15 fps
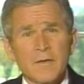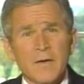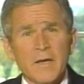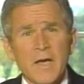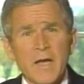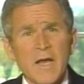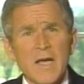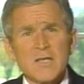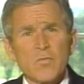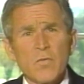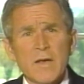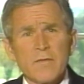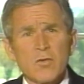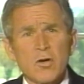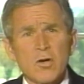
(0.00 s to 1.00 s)
Yet as we
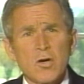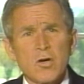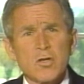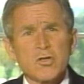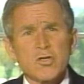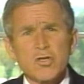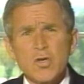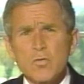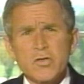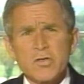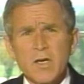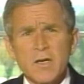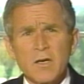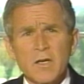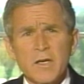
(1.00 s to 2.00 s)
have learned so
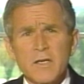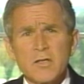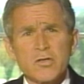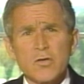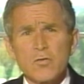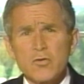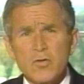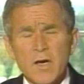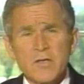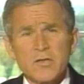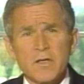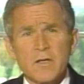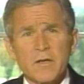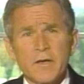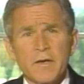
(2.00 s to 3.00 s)
suddenly and so
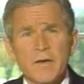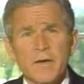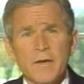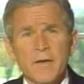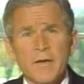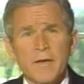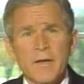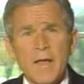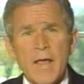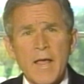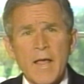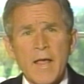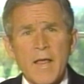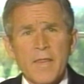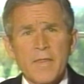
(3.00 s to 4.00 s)
tragically,
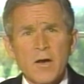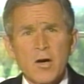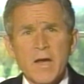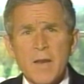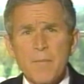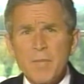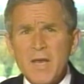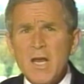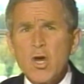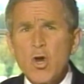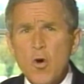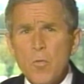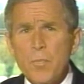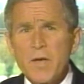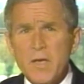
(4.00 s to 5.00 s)
there can be
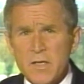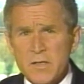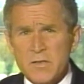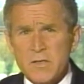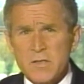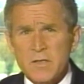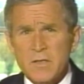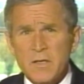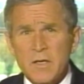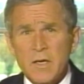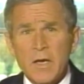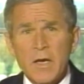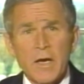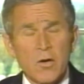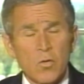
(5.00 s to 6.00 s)
no peace
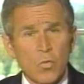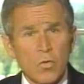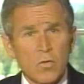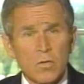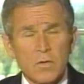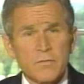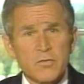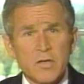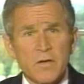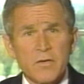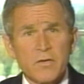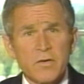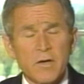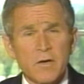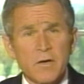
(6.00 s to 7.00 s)
in a world of sudden
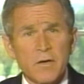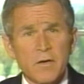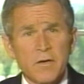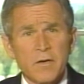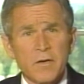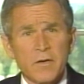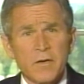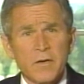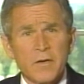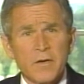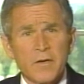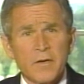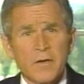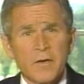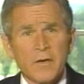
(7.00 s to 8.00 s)
terror.
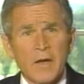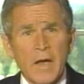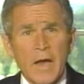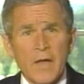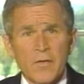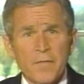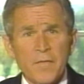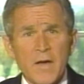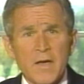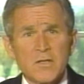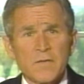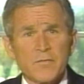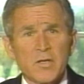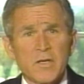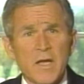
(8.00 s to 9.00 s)
In the face
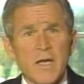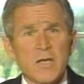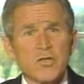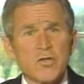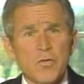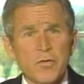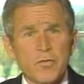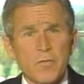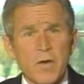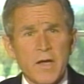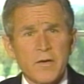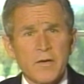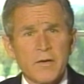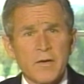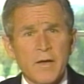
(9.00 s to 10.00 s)
of today's new
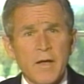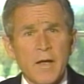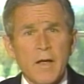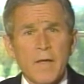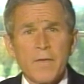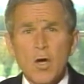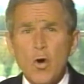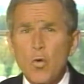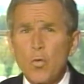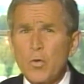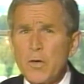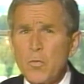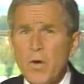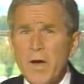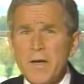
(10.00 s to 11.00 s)
threat, the
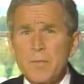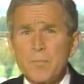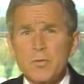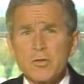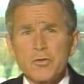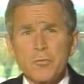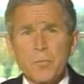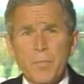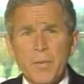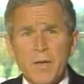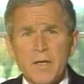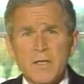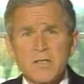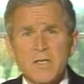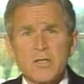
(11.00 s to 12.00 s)
only way to pursue
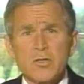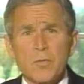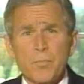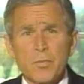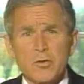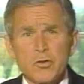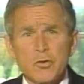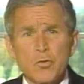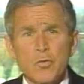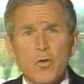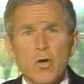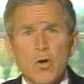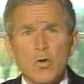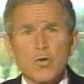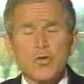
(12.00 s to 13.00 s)
peace is to pursue
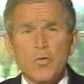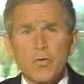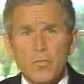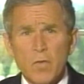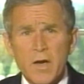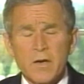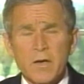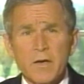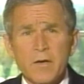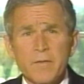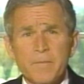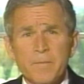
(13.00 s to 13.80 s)
those who threaten it.